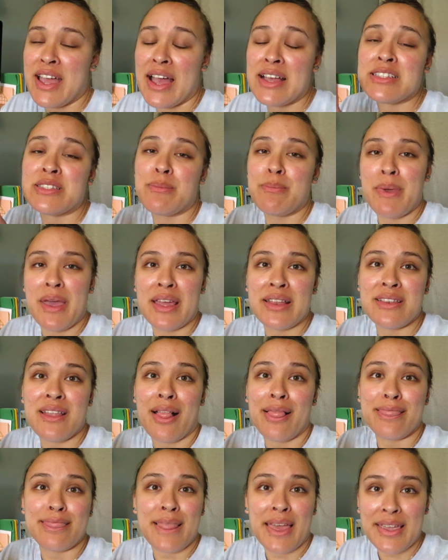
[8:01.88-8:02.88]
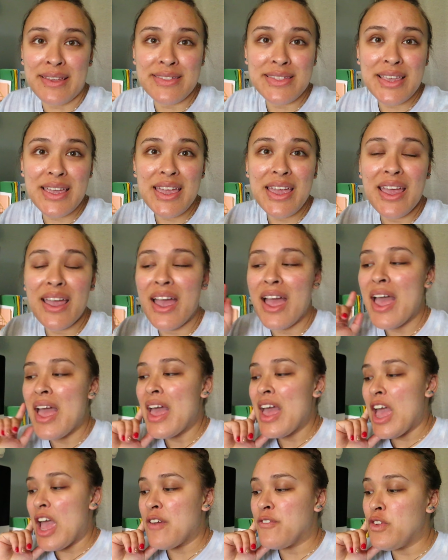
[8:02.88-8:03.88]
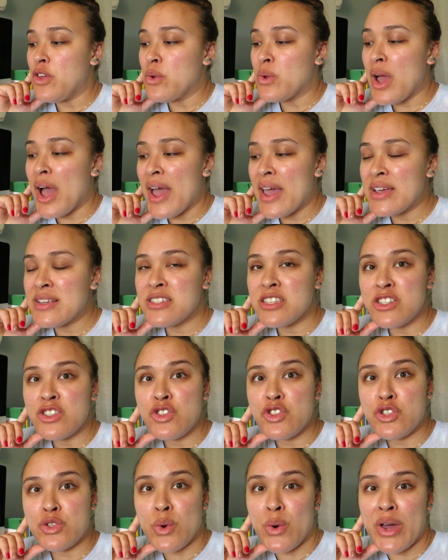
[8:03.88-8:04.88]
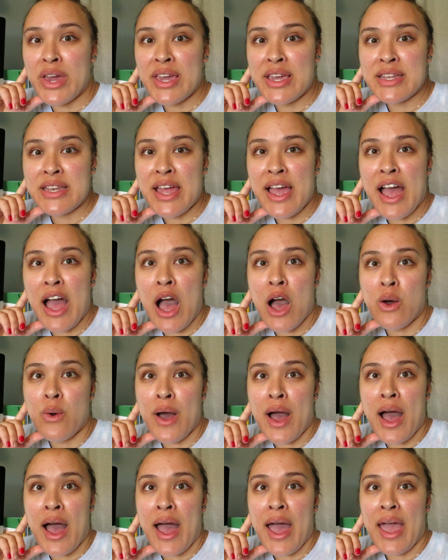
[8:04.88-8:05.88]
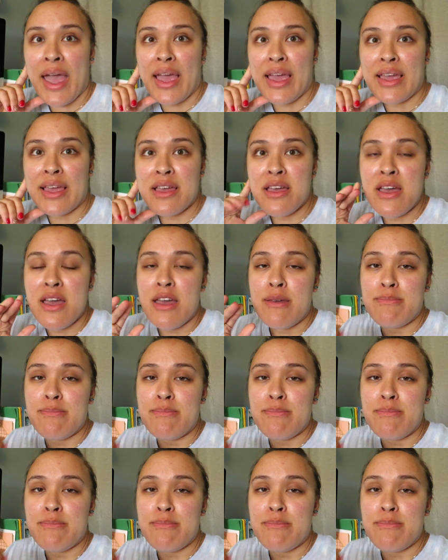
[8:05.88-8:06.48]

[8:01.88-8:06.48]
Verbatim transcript: has been lately. If you guys enjoyed how I